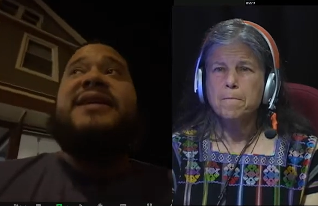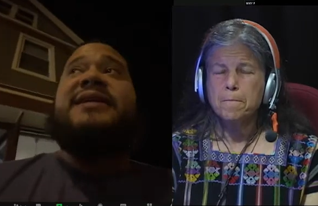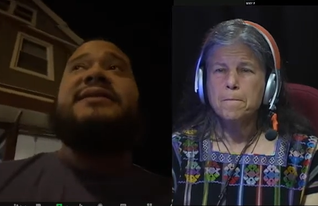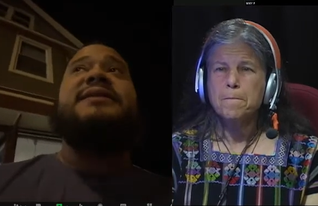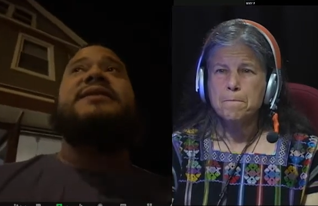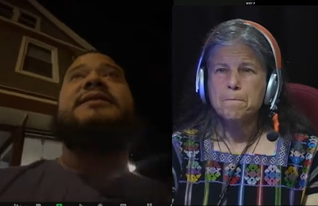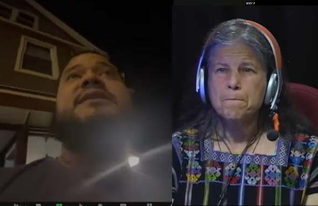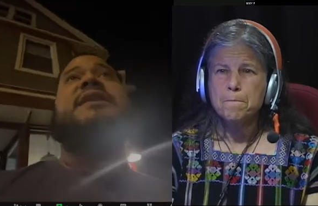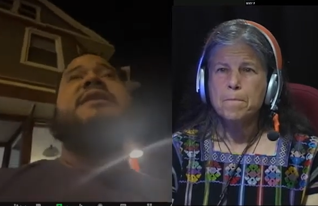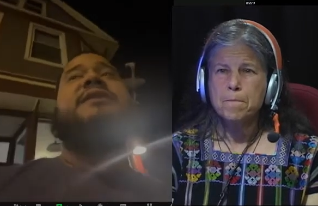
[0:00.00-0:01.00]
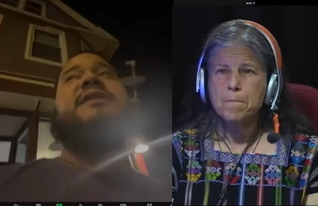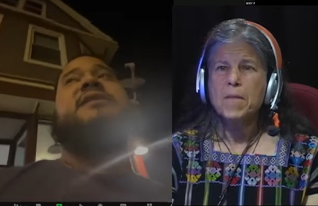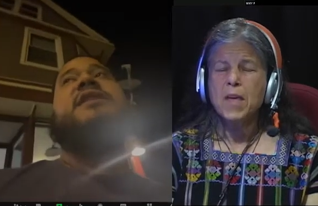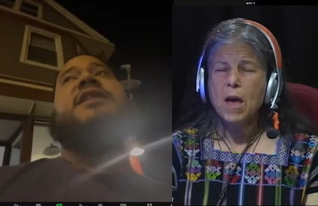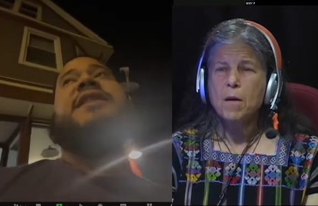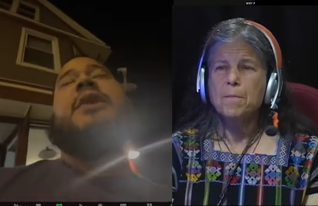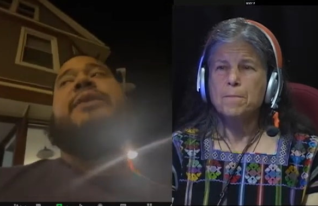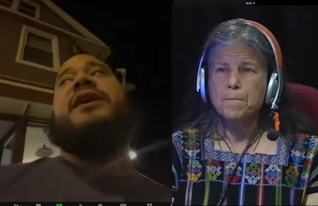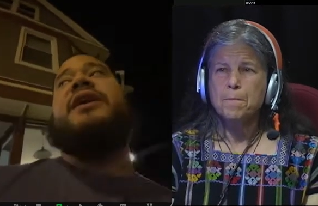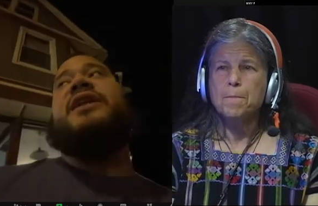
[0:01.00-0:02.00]
Speaker 1: in us. There's nothing yeah.
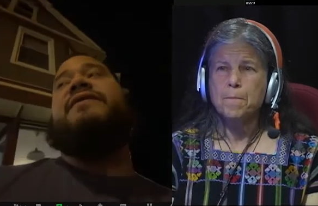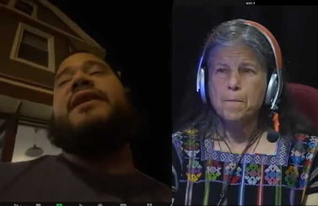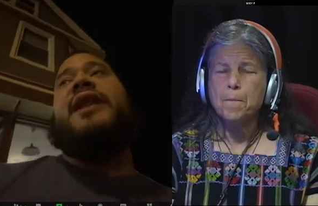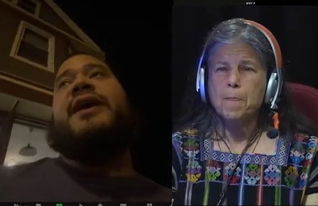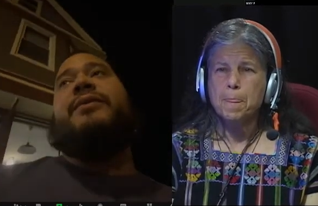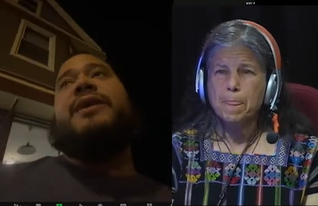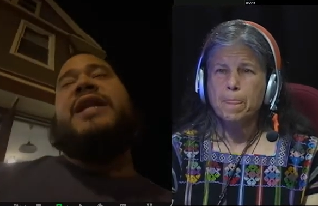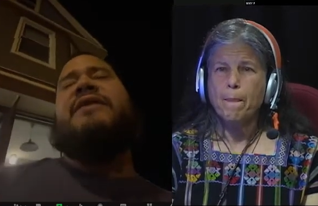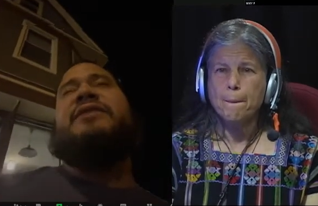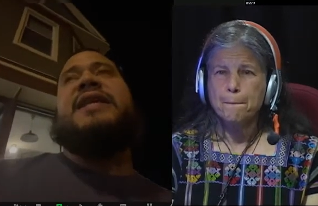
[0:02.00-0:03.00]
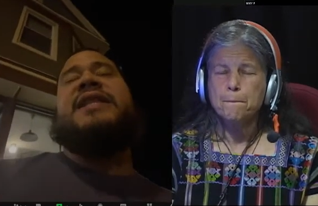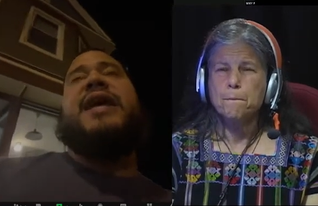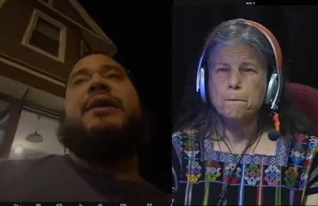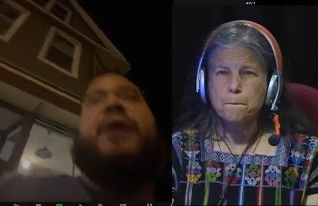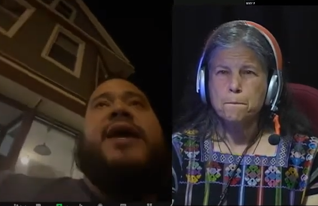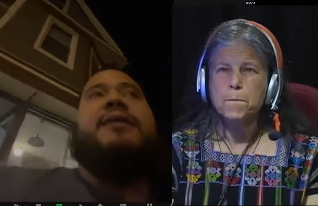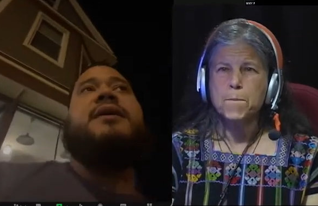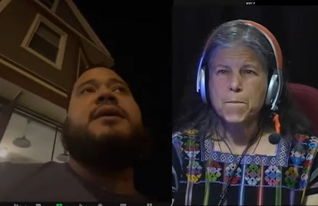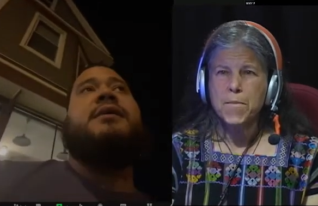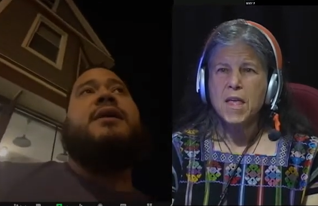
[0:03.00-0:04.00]
that we could even like we can never take that away.
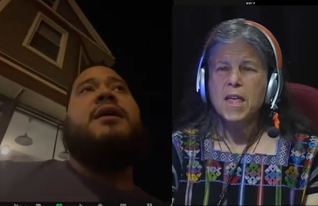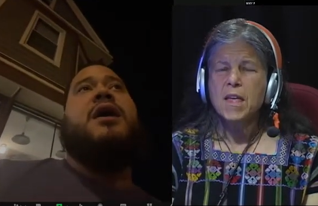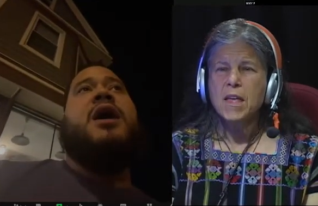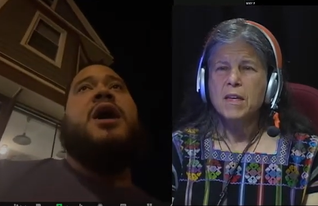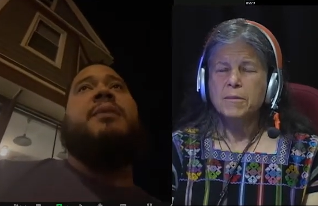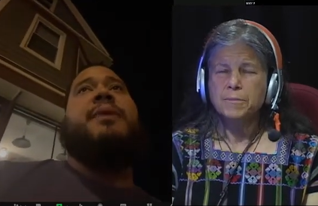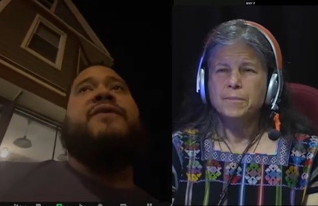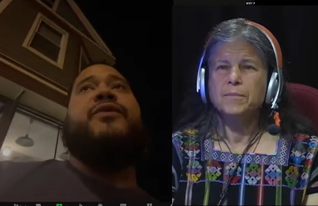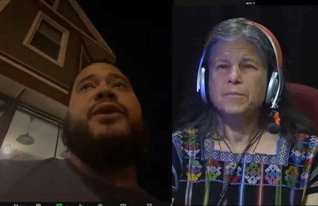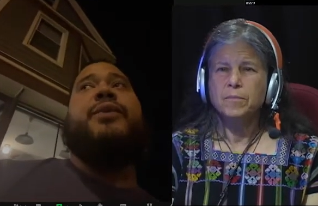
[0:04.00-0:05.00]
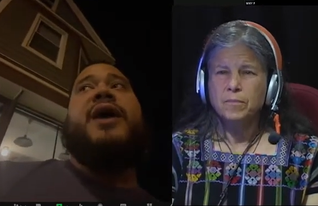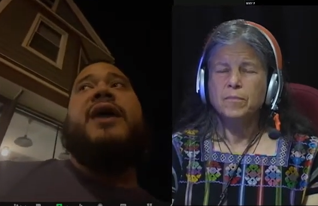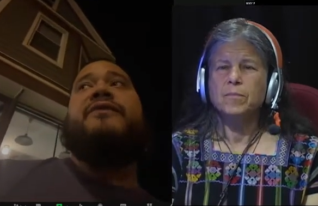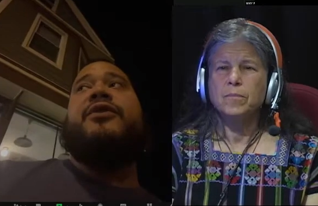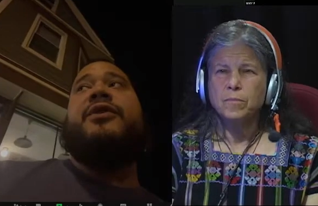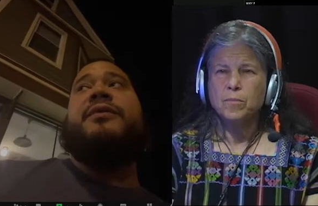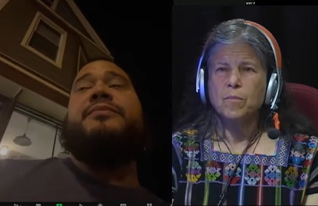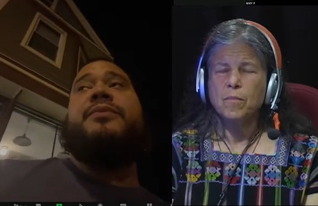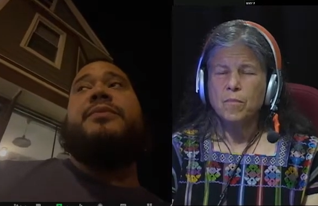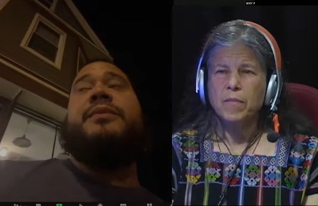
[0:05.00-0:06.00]
Um, if we were ever,
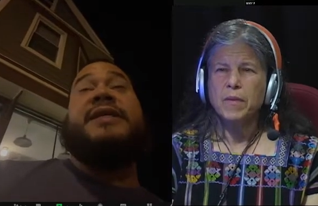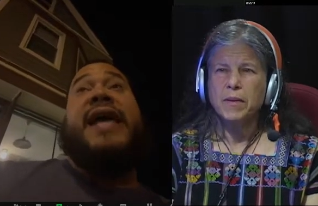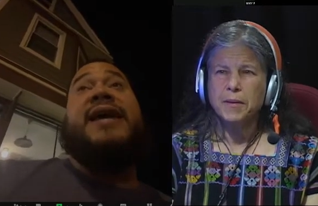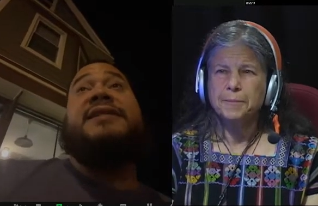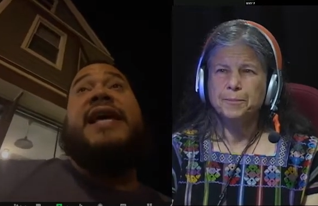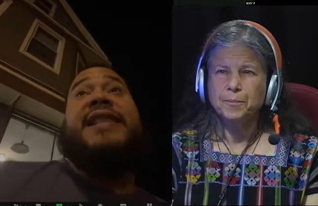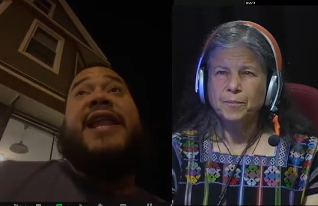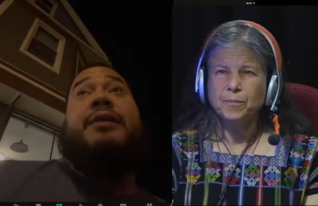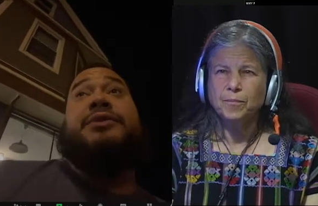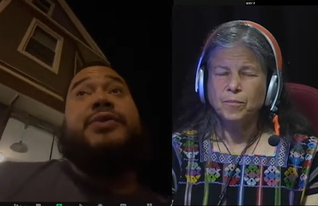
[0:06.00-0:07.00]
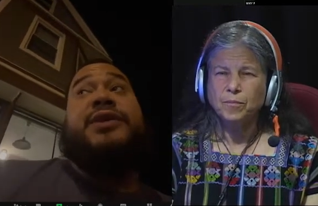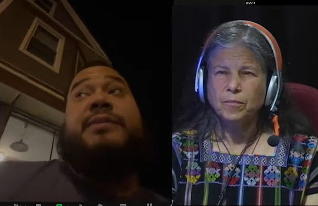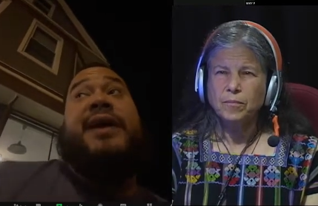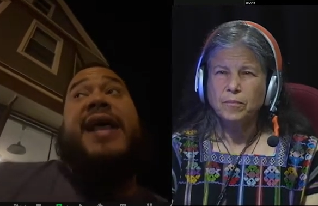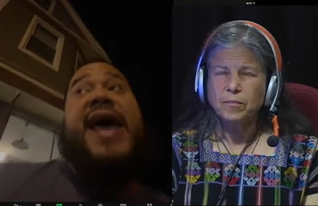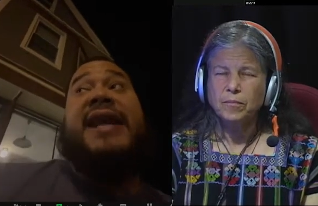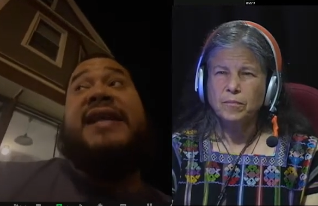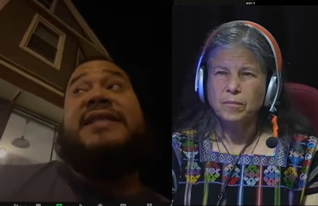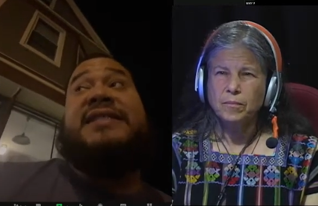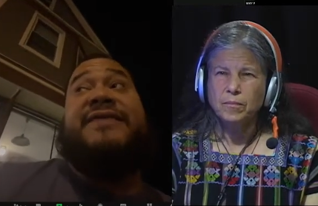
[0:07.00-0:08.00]
because I can say that I was with him at
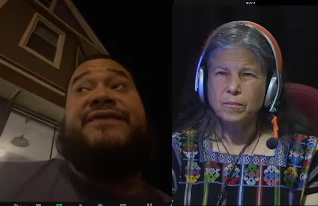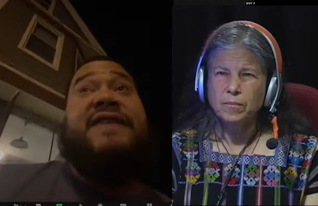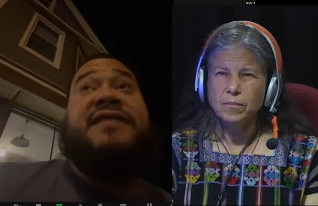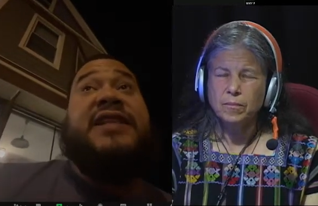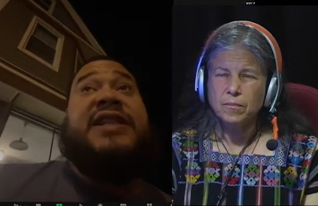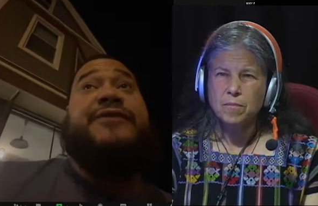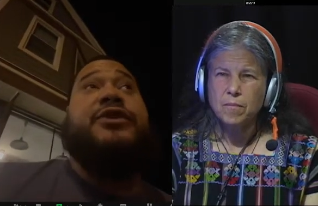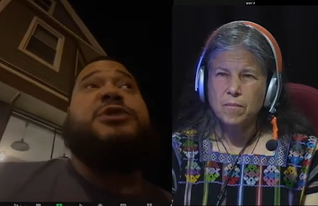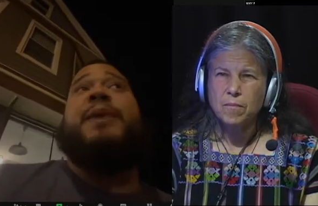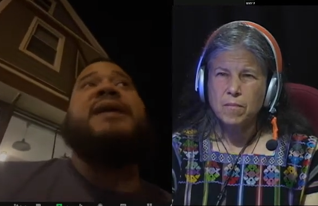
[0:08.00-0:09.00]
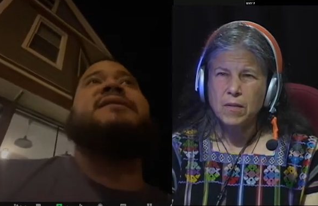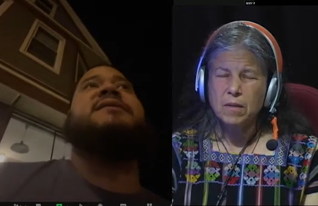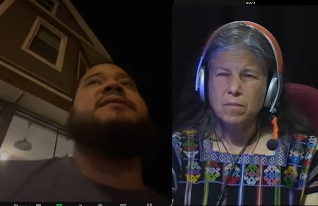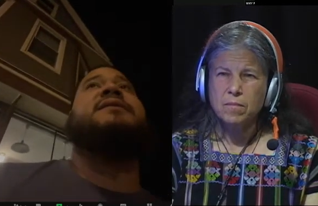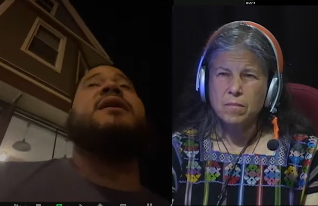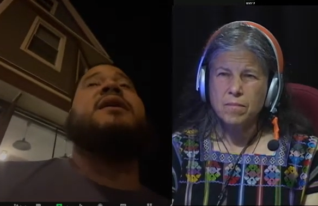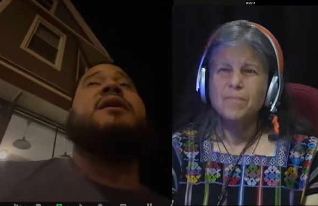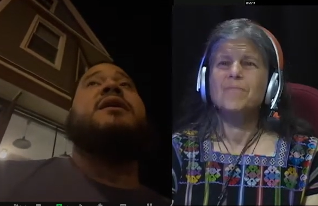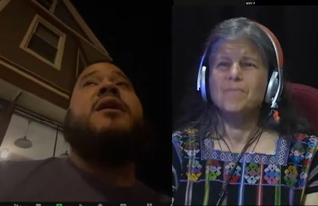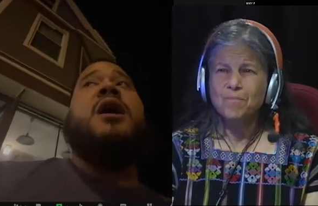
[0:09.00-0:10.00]
at least 50 different spaces,
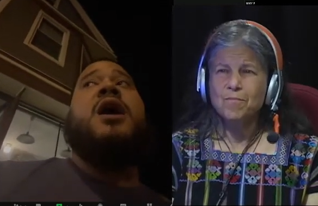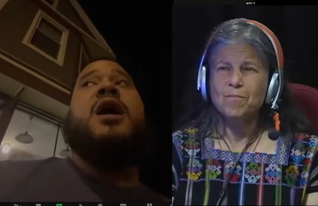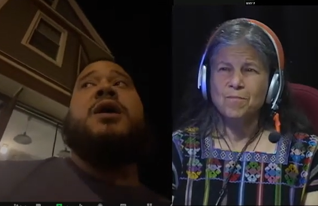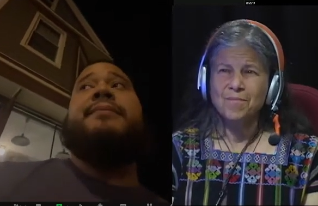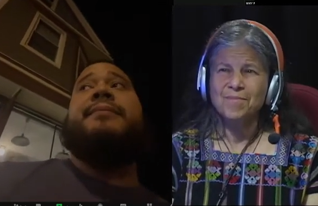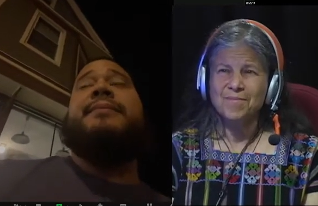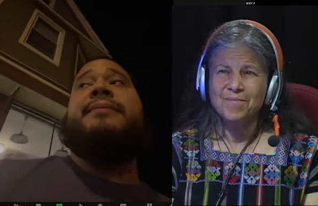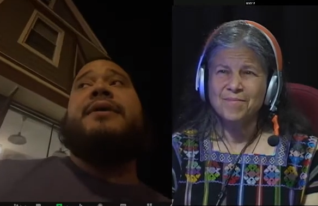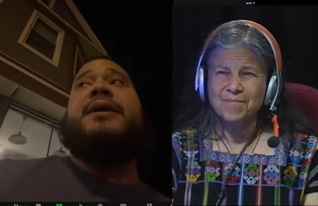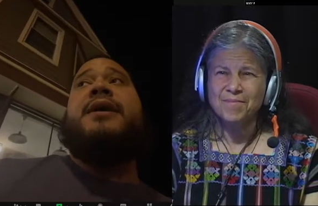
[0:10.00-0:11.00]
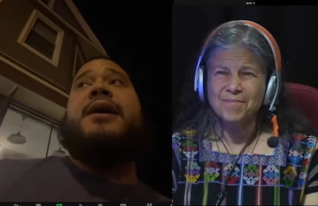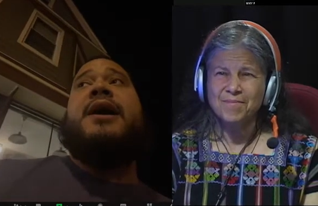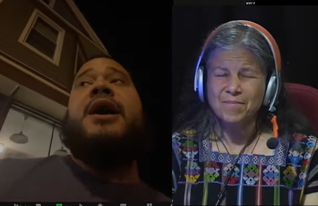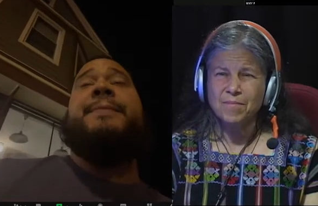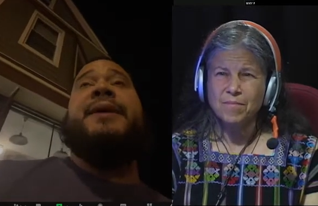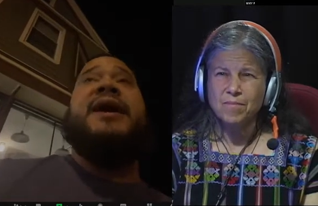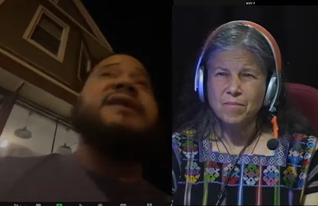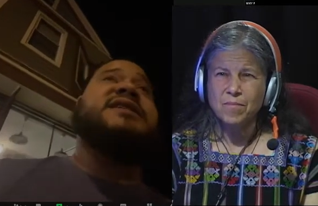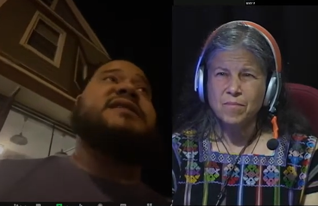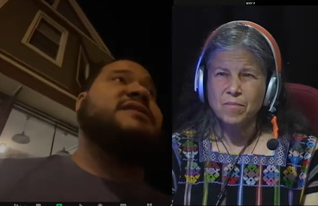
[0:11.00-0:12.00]
mm-hmm. um, um,
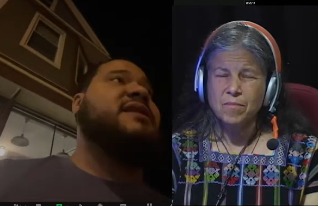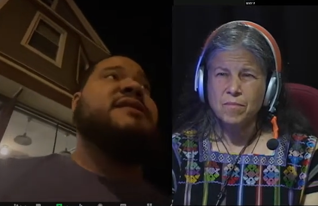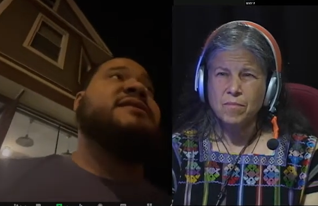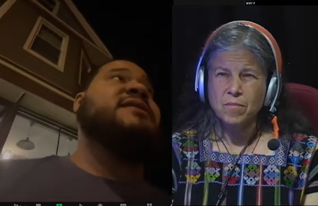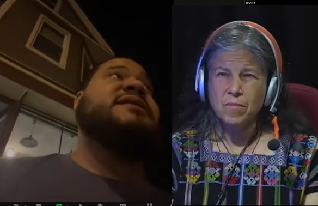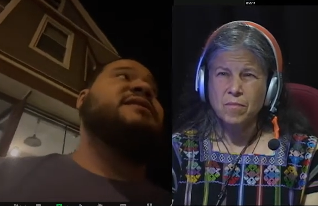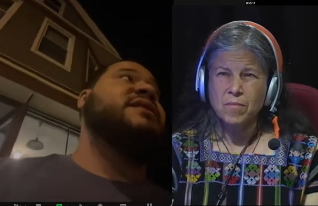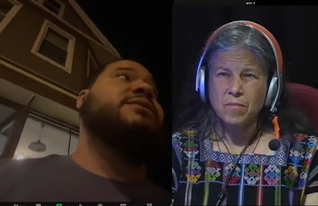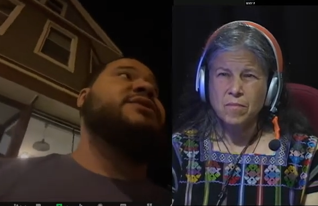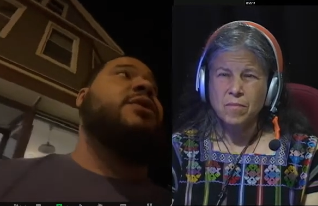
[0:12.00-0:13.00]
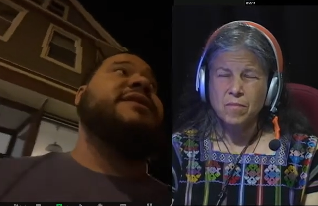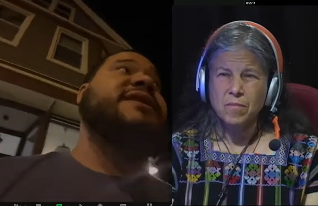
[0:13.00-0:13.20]
because his consistency was always